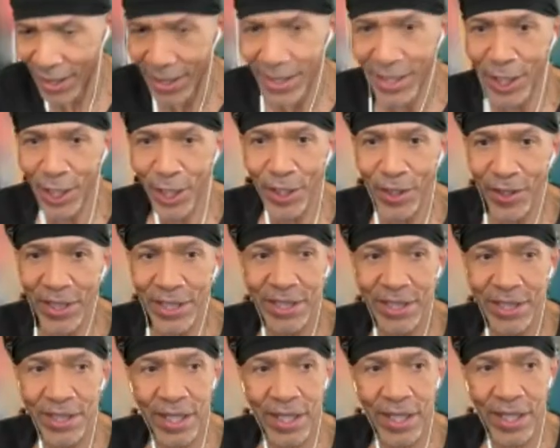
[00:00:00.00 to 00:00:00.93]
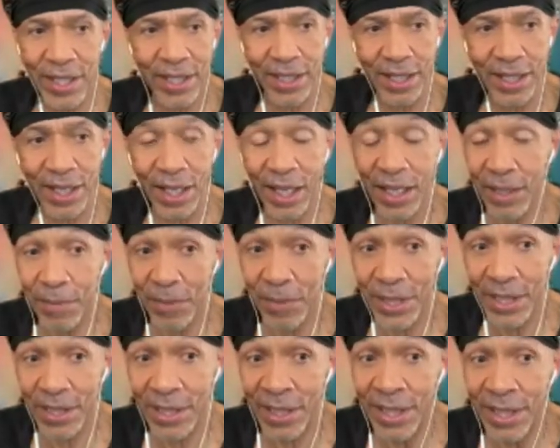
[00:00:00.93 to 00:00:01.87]
It's like, I
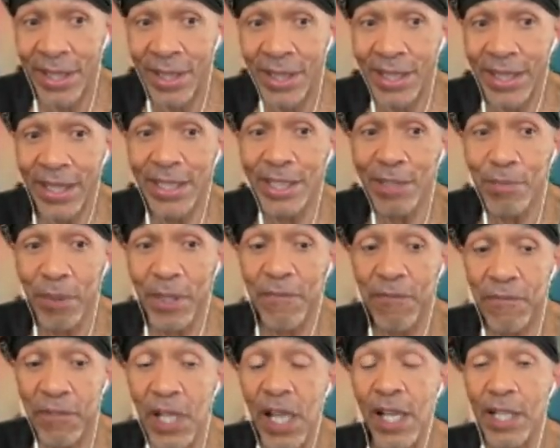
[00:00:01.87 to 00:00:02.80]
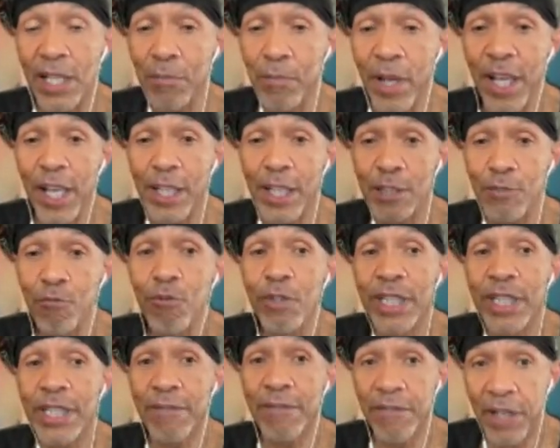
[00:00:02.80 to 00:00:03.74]
mean, it's been flying past
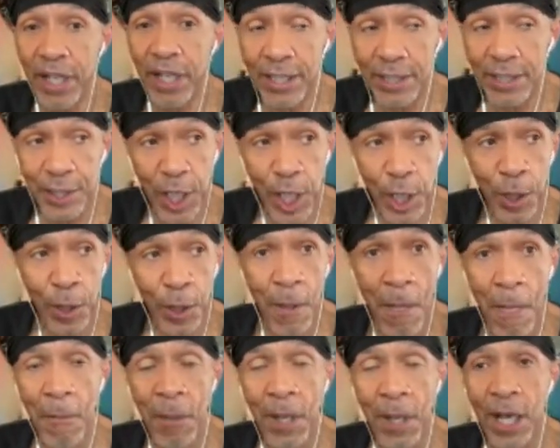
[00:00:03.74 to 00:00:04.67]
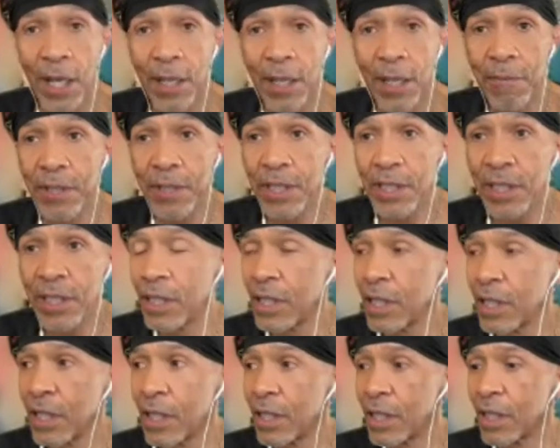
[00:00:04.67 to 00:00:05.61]
really fast now. I mean,
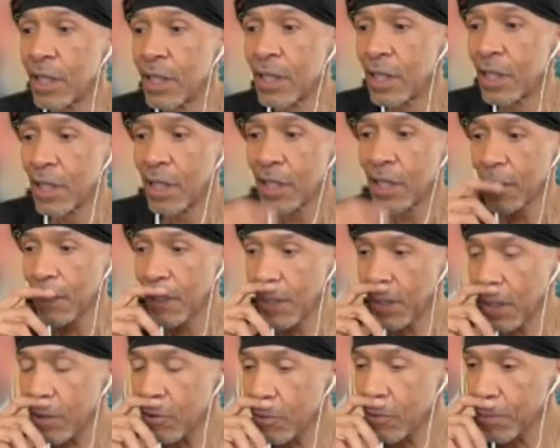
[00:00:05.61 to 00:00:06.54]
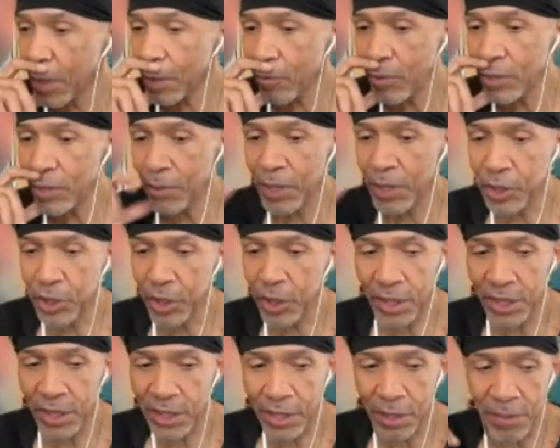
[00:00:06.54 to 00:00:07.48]
I remember when
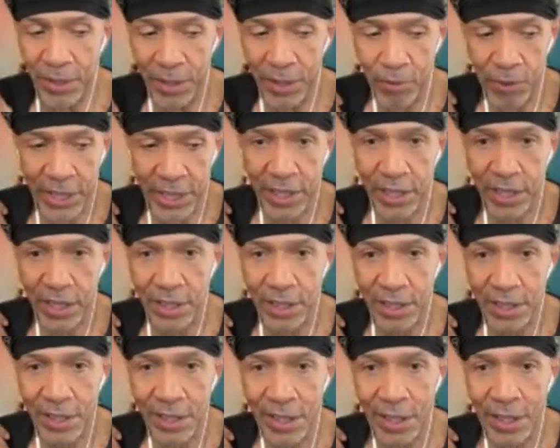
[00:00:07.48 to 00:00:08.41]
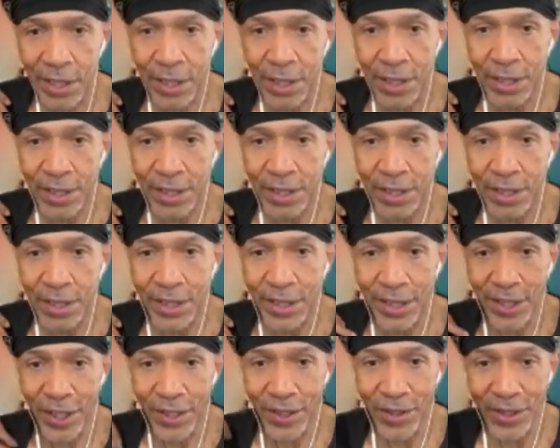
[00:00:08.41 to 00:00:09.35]
Meshuggah to me were kids, and
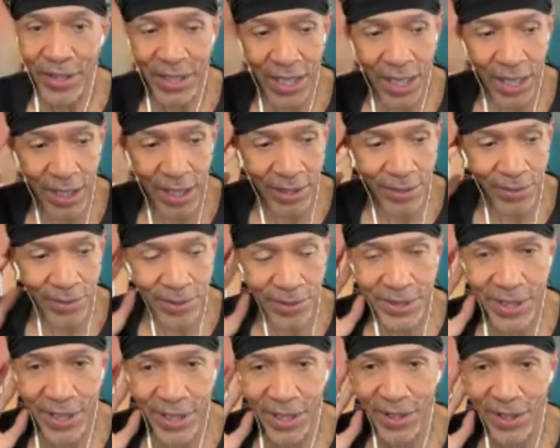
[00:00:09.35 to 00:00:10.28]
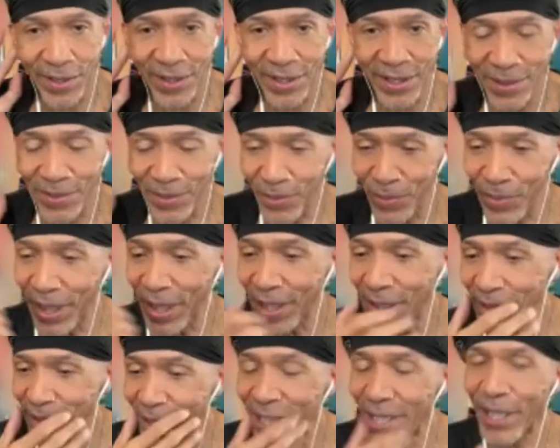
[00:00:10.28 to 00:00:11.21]
now we
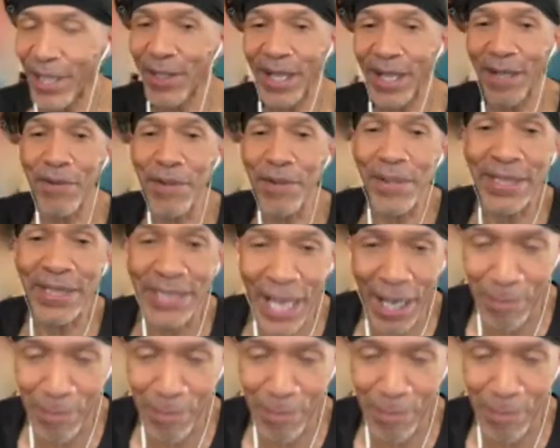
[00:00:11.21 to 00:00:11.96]
everybody's got